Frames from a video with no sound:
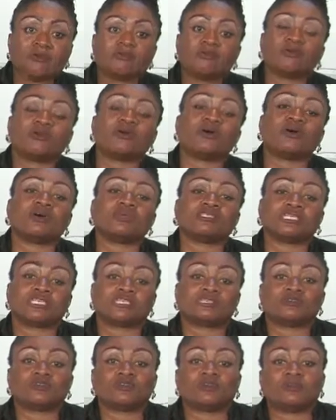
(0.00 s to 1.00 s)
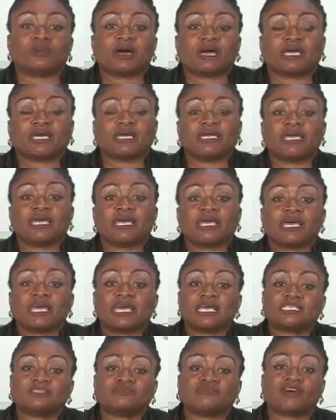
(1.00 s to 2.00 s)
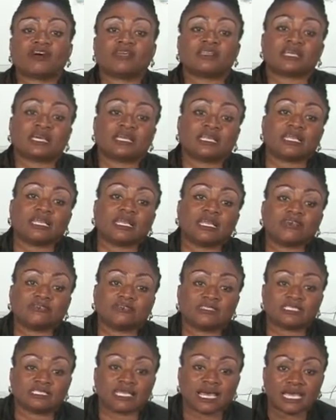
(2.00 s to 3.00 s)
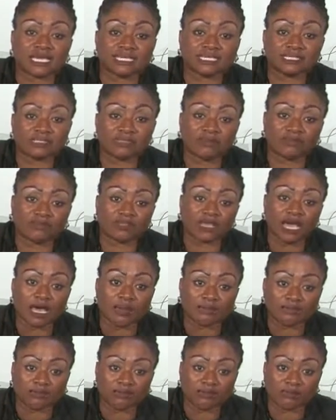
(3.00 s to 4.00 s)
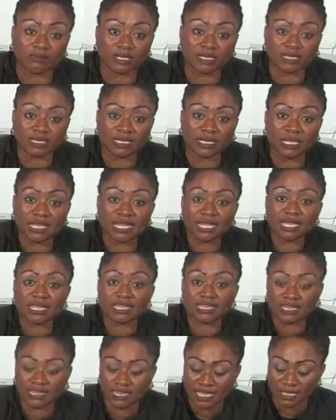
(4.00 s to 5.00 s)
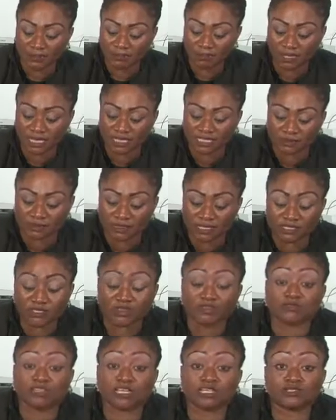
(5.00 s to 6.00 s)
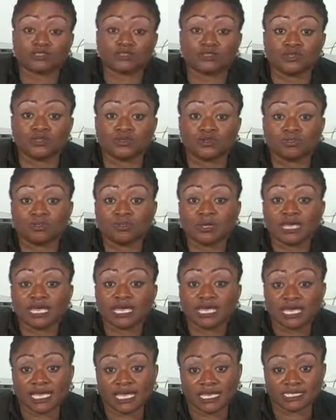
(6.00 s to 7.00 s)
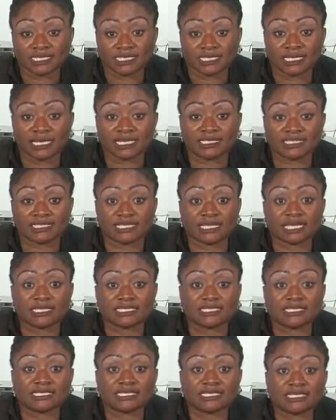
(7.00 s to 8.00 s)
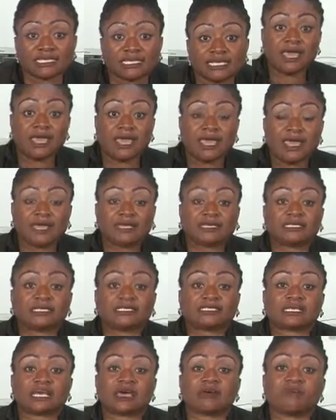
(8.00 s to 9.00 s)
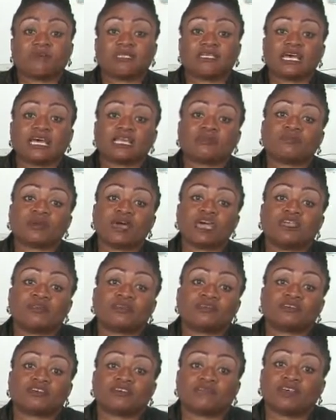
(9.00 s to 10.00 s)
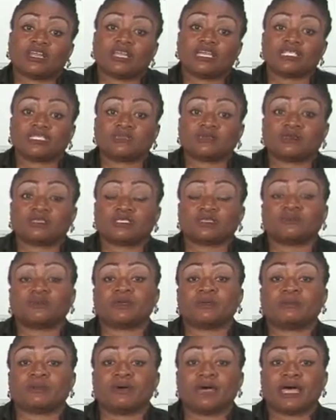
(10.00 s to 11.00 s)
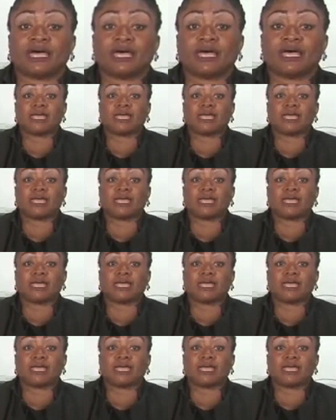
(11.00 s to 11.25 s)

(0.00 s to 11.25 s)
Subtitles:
because the stomach is found at the left side of the abdomen. Then placement of the tube is tested, and this can be done by use of a litmus paper.